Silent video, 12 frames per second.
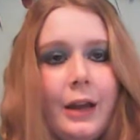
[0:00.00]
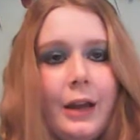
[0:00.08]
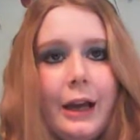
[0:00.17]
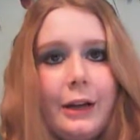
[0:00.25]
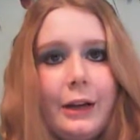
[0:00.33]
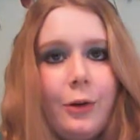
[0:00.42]

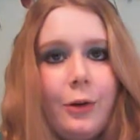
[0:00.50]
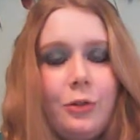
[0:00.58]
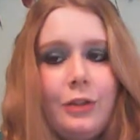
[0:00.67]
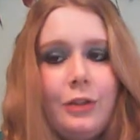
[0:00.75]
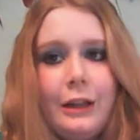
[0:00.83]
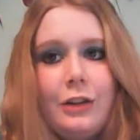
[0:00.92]
had to go
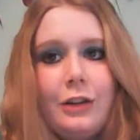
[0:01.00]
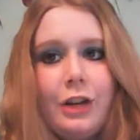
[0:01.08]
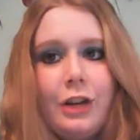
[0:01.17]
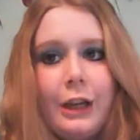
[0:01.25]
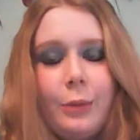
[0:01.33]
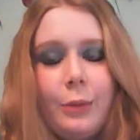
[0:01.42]
get a
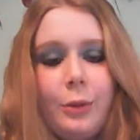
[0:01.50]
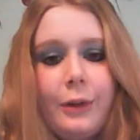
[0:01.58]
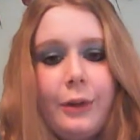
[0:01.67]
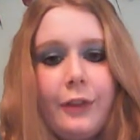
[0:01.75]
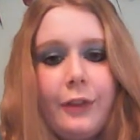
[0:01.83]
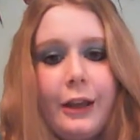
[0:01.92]
checkup 2
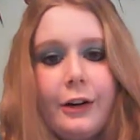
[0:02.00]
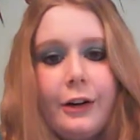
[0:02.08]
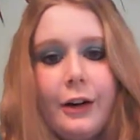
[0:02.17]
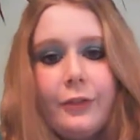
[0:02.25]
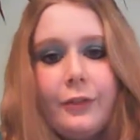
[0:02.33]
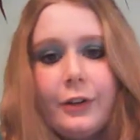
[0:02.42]
weeks
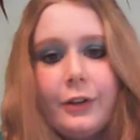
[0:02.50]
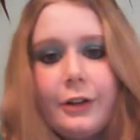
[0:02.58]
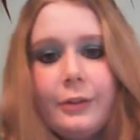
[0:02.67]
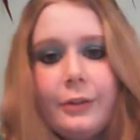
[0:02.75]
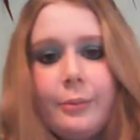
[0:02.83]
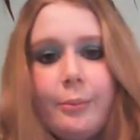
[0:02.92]
later
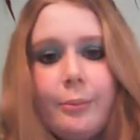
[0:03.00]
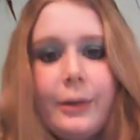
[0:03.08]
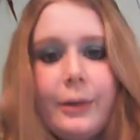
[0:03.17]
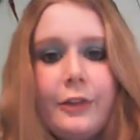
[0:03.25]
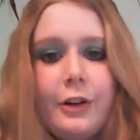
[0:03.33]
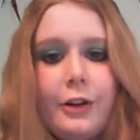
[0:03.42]
after
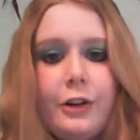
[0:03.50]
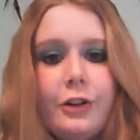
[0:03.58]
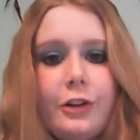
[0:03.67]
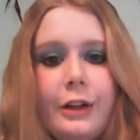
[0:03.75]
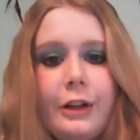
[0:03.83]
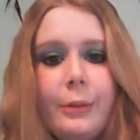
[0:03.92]
my
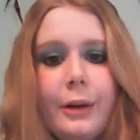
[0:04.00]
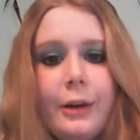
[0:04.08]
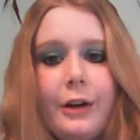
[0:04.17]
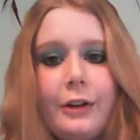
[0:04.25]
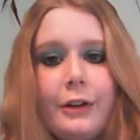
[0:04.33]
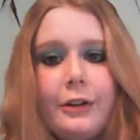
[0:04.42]
surgery, and my
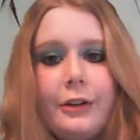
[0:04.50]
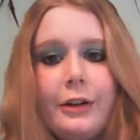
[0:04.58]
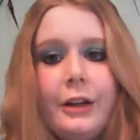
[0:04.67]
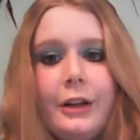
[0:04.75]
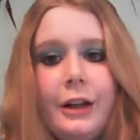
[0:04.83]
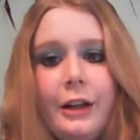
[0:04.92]
doctor
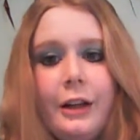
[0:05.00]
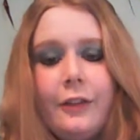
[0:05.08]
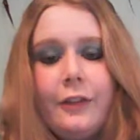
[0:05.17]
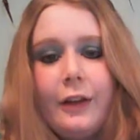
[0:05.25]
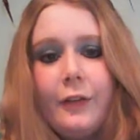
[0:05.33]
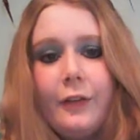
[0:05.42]

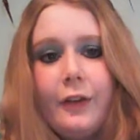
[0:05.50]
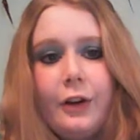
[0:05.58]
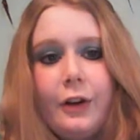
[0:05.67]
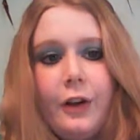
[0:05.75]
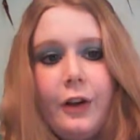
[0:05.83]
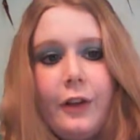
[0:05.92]
said everything
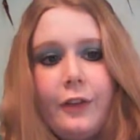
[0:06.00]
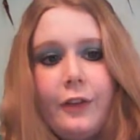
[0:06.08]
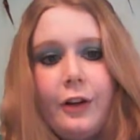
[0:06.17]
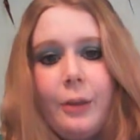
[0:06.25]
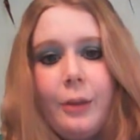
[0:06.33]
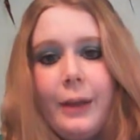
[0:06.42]
looked good. I was
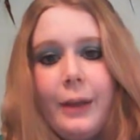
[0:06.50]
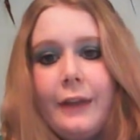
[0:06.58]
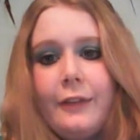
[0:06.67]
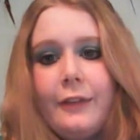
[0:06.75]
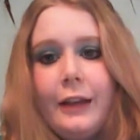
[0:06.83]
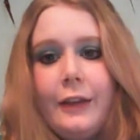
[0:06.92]
healing up
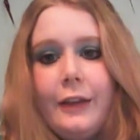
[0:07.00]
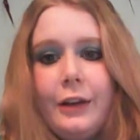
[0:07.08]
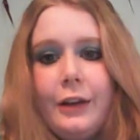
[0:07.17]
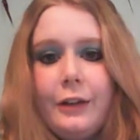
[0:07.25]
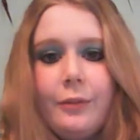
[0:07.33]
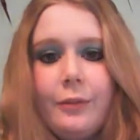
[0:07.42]
nicely, and
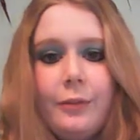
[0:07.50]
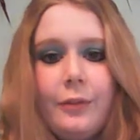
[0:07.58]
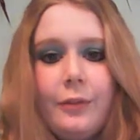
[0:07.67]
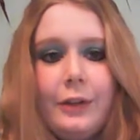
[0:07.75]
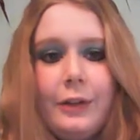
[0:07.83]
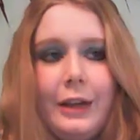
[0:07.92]
then
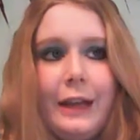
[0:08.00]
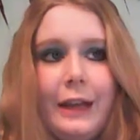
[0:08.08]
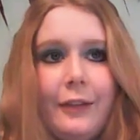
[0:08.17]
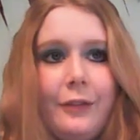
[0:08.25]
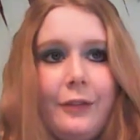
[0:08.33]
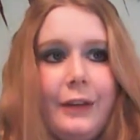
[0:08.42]
you
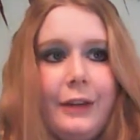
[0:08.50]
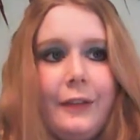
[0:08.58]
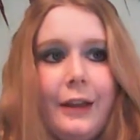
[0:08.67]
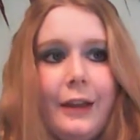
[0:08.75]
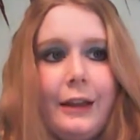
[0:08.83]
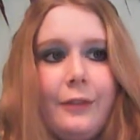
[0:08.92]
can't lift
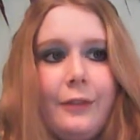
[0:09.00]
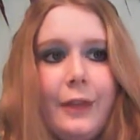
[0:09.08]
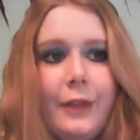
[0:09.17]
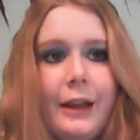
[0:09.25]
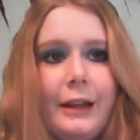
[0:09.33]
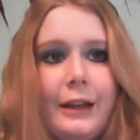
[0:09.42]
anything,
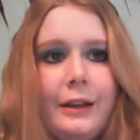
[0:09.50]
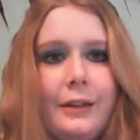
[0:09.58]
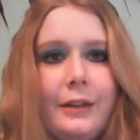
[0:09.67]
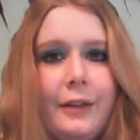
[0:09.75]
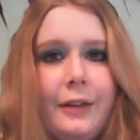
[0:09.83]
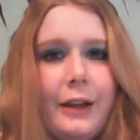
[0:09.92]
like,
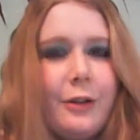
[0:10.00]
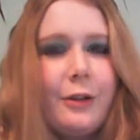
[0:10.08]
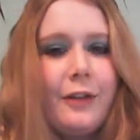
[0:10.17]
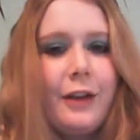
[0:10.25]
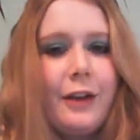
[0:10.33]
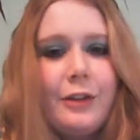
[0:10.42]
I think over
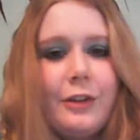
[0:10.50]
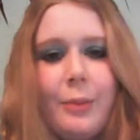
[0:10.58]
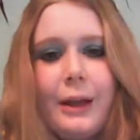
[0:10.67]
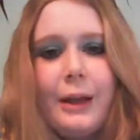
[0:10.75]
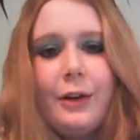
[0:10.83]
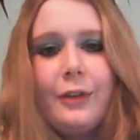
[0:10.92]
5 or 10
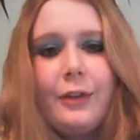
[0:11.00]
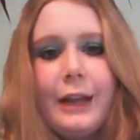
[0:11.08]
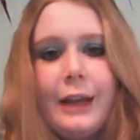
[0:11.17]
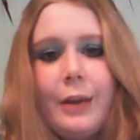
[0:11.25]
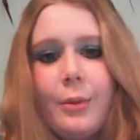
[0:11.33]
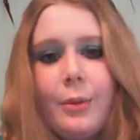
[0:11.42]
pounds, I
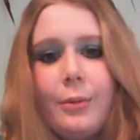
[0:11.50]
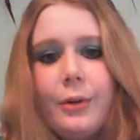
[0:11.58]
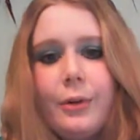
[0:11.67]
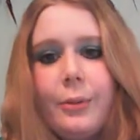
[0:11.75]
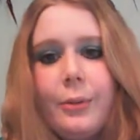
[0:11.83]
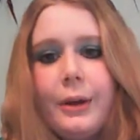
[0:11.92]
can't
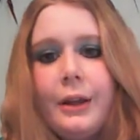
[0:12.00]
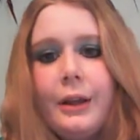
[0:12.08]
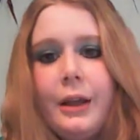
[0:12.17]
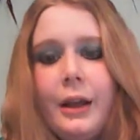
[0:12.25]
remember, but